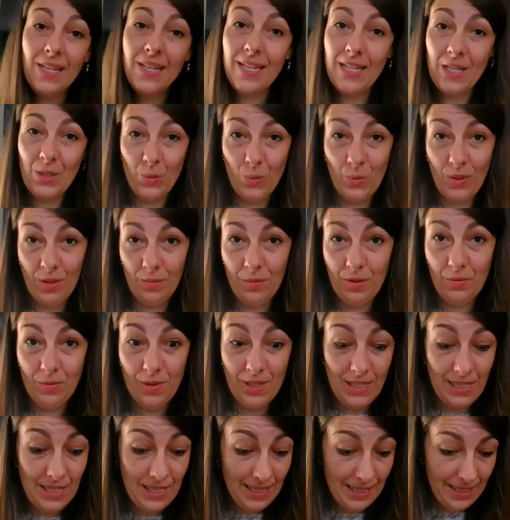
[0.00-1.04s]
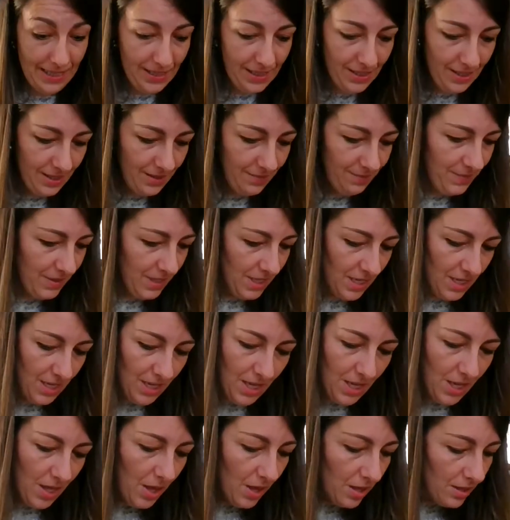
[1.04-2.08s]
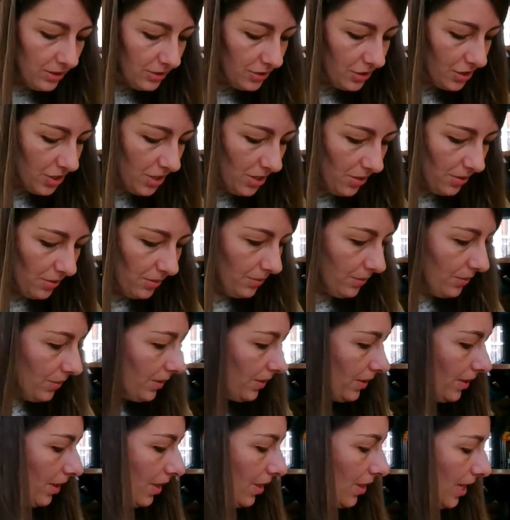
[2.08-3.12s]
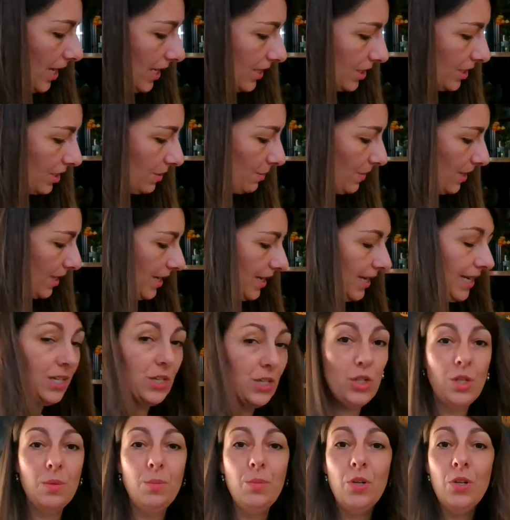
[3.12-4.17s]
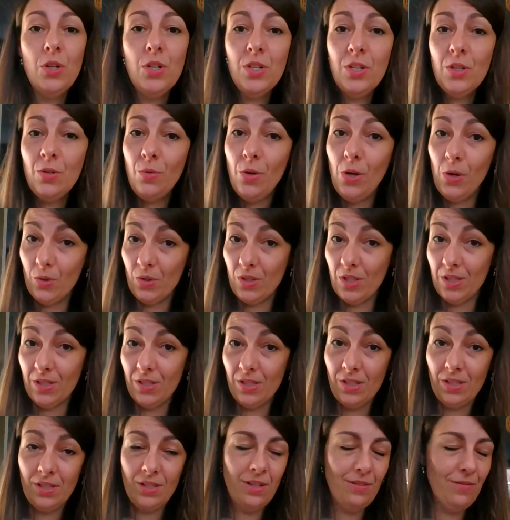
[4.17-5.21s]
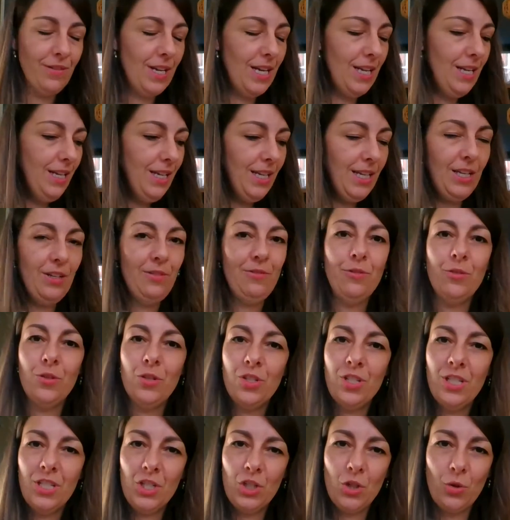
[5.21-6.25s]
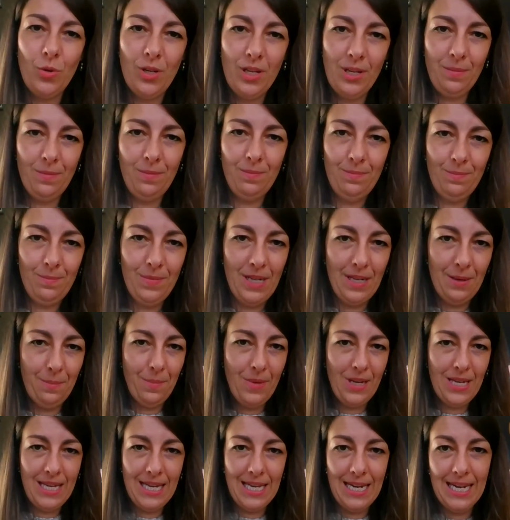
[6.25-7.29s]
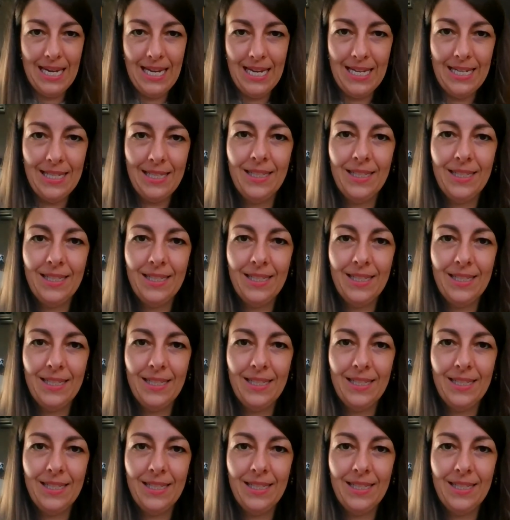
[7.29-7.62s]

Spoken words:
it will be really nice. So that's The Bird and the Roses of 1884 Stitchery by McKenna.